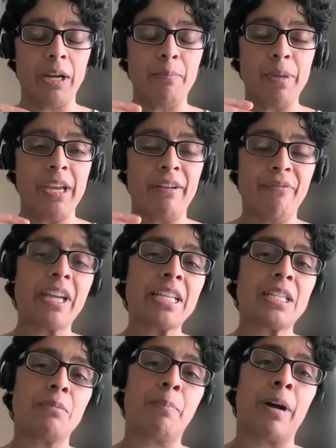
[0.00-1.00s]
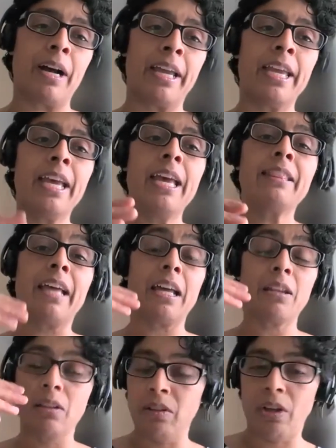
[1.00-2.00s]
being affected by, that
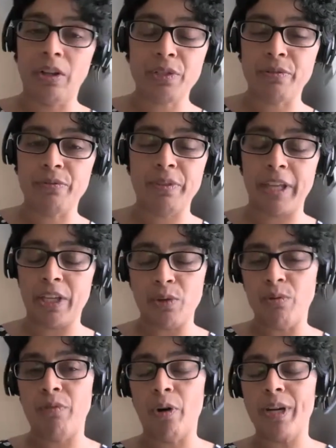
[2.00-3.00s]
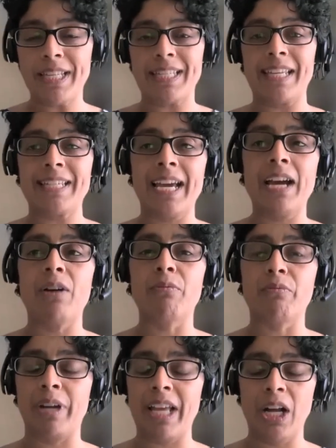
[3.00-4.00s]
lots of that you have already set out
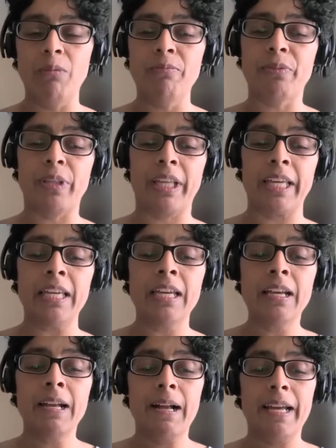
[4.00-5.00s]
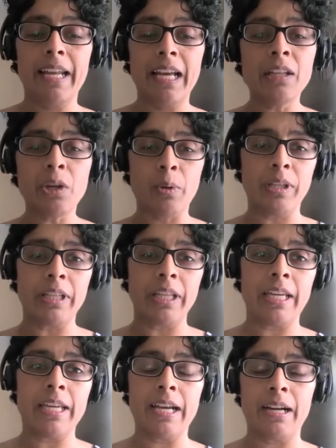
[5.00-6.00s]
really helpfully and
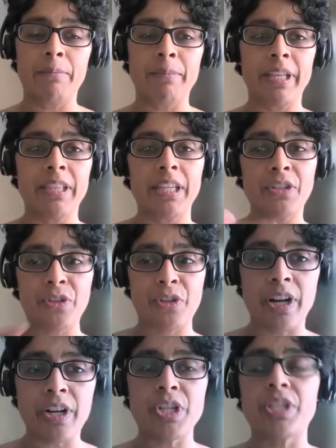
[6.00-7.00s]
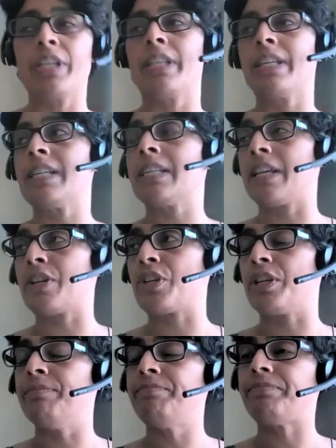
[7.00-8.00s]
eloquently in the introduction to this
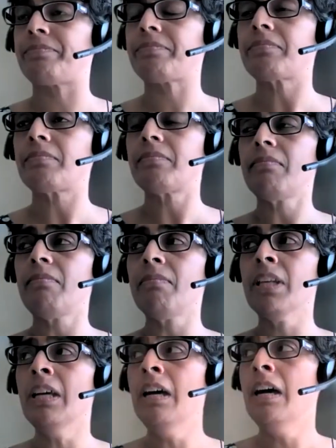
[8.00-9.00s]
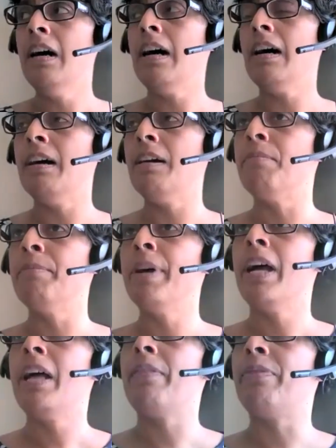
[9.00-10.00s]
session,
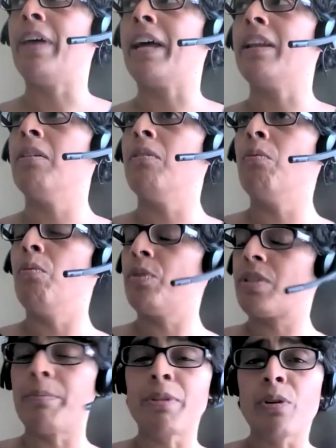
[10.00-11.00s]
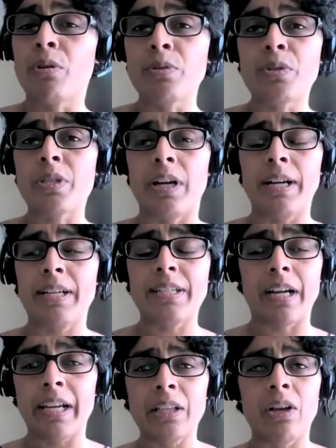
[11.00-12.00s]
that some of those
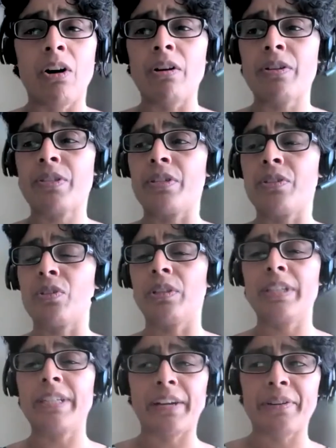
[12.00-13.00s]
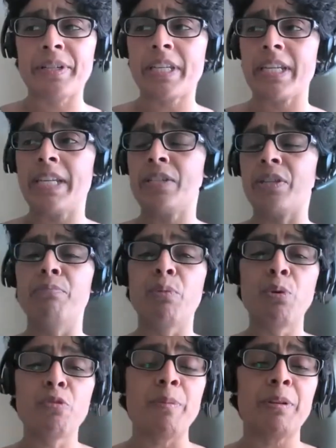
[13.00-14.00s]
dialogues and solidarities and
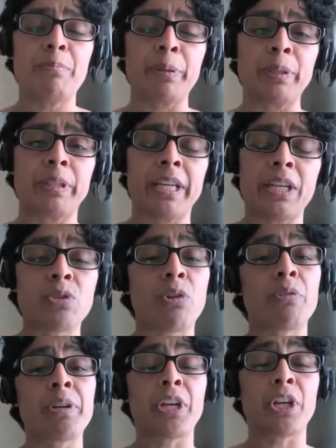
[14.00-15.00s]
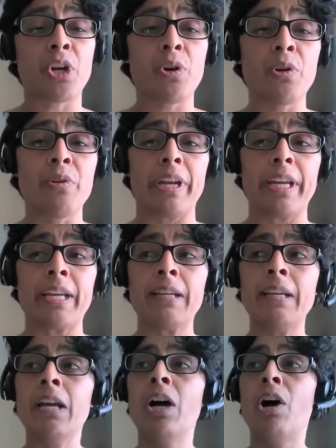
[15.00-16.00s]
movement building is already occurring
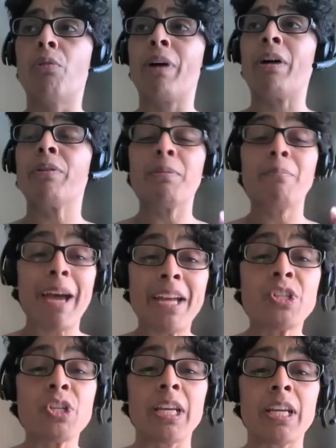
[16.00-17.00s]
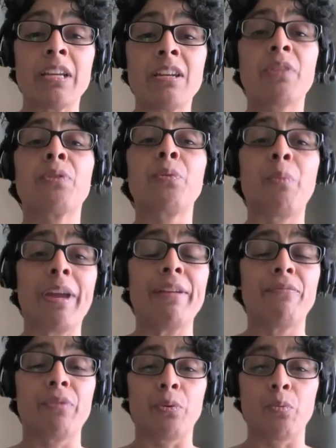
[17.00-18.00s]
around imagining another way
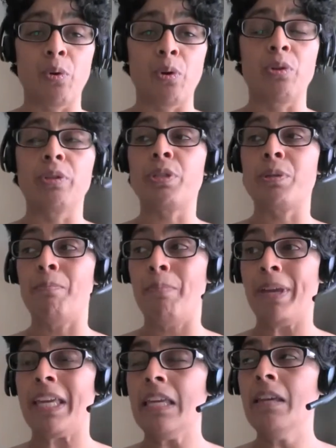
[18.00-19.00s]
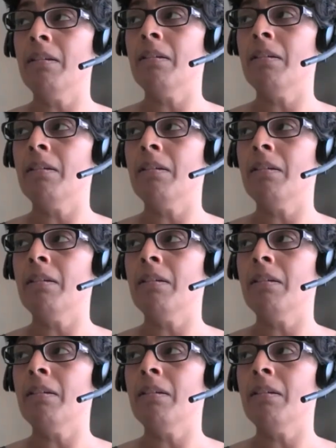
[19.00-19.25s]
for the world to be.